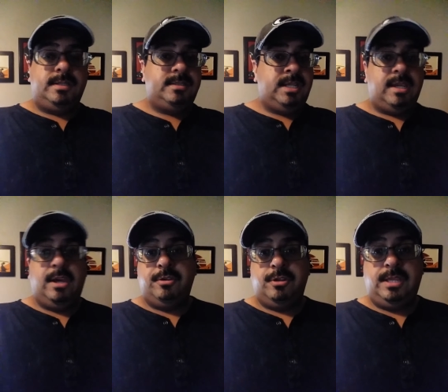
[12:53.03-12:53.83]
take
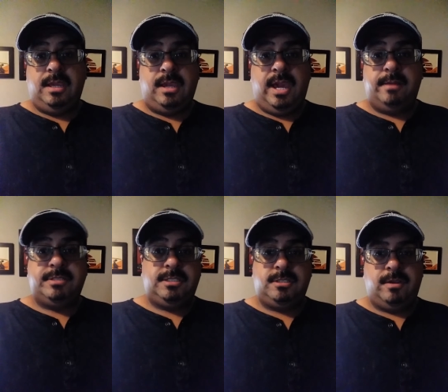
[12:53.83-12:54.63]
out your
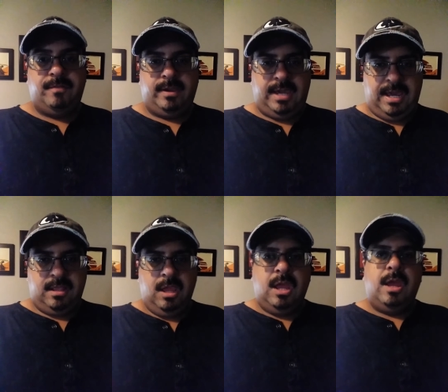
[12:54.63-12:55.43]
kneecaps and stuff like
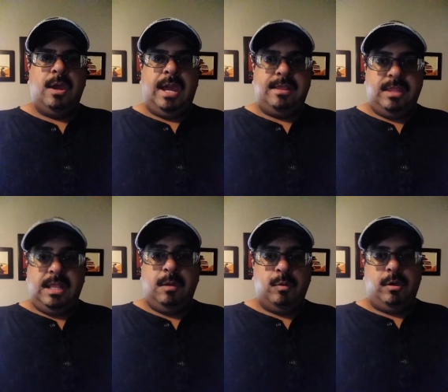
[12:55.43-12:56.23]
that, and
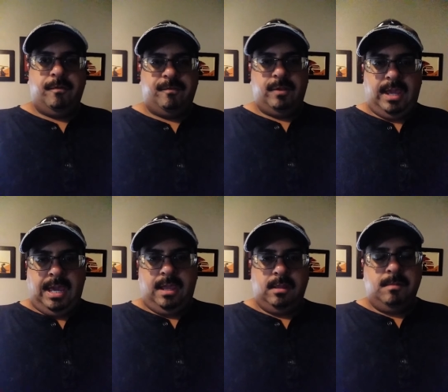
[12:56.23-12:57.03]
then he would go for the
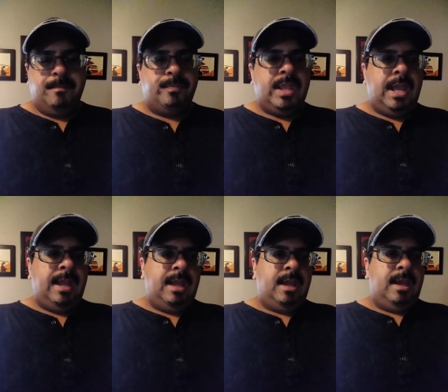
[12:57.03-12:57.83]
head.
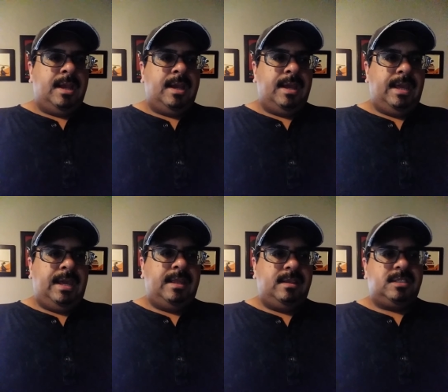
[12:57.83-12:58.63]

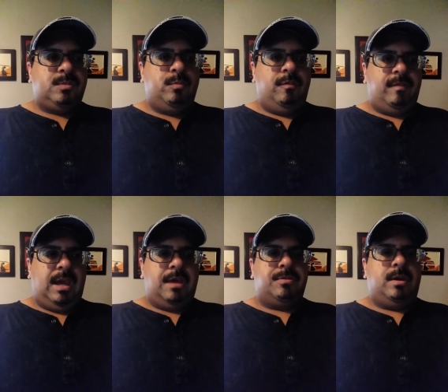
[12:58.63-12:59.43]
In this
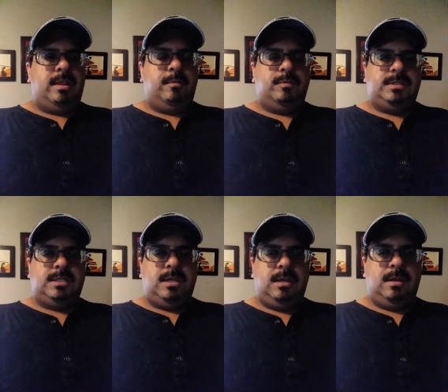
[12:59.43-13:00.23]
movie, I thought
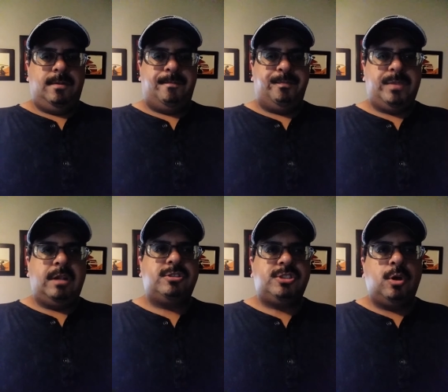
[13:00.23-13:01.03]

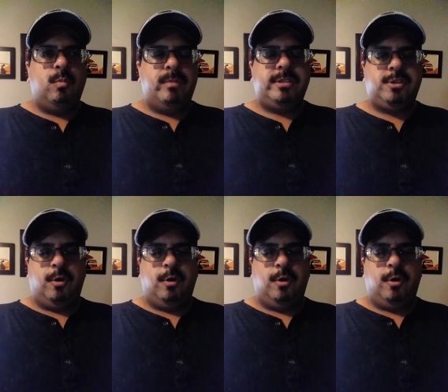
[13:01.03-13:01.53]
there's so much